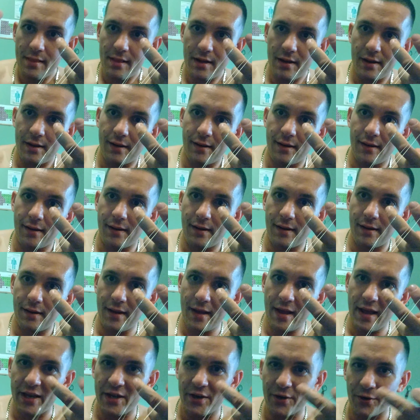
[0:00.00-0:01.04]

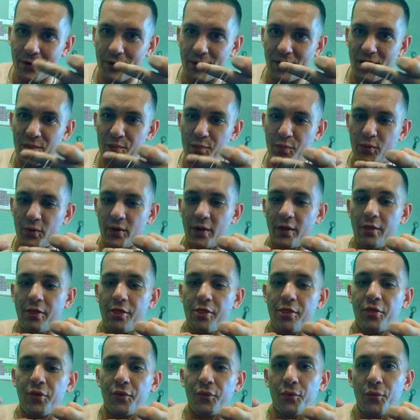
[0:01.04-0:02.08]
you're going to put it
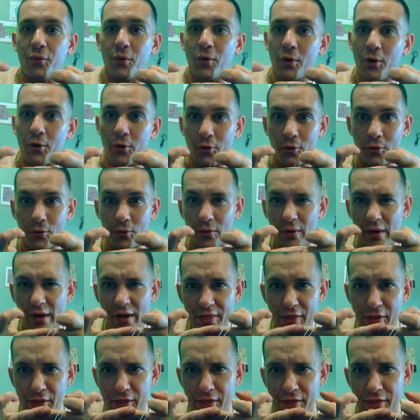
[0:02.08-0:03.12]
through
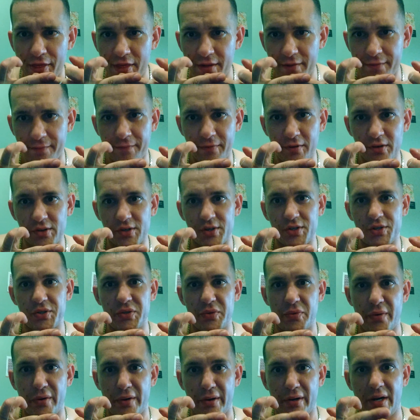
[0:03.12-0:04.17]
the first
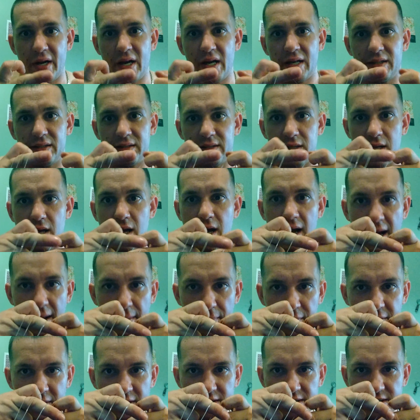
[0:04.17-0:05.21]
one, on
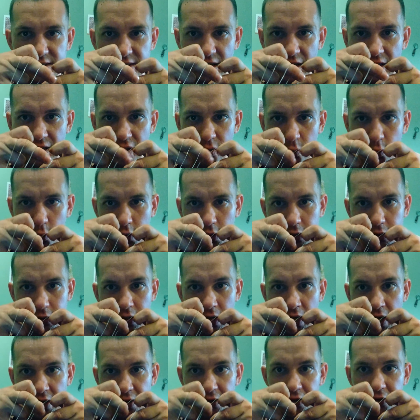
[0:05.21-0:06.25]
top of the second one.
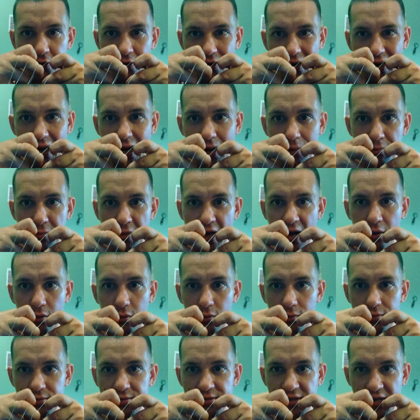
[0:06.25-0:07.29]
Grab
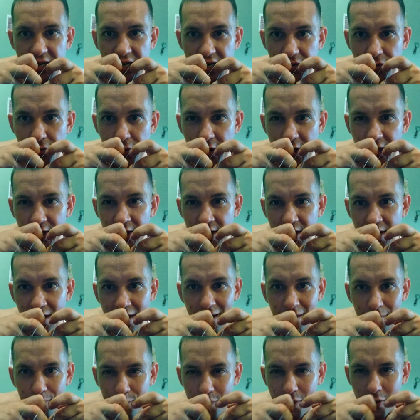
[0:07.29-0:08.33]
that second one,
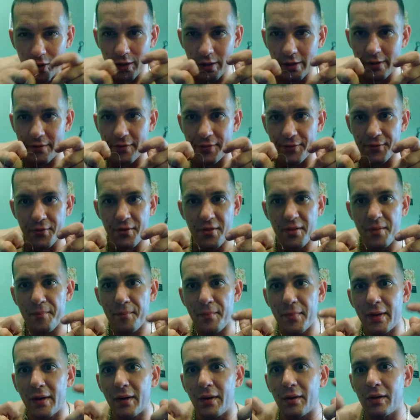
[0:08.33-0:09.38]
pull it through the
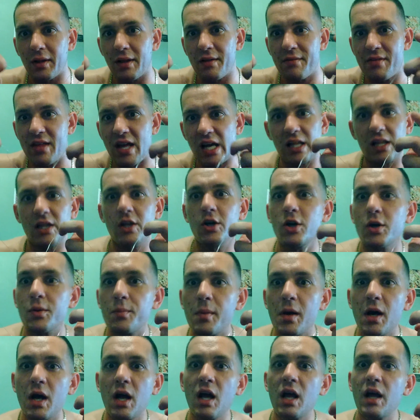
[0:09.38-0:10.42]
middle of that
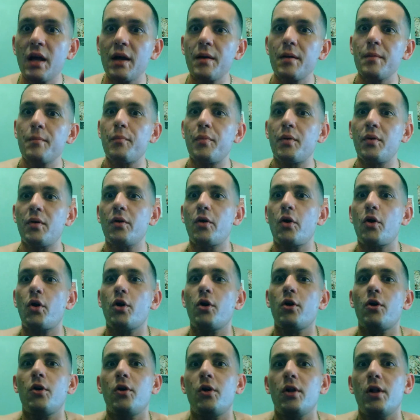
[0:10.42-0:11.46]
loop,
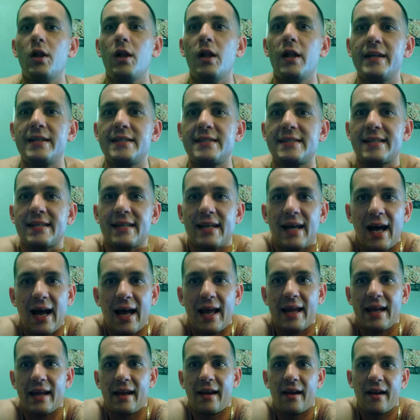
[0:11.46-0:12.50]
pull it
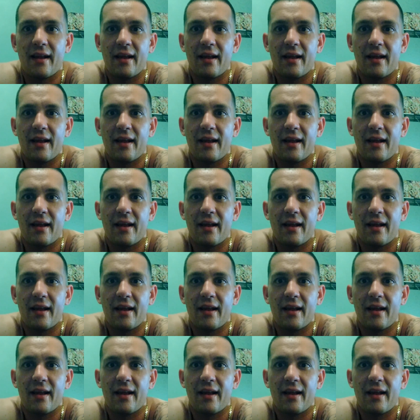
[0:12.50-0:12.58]
tight.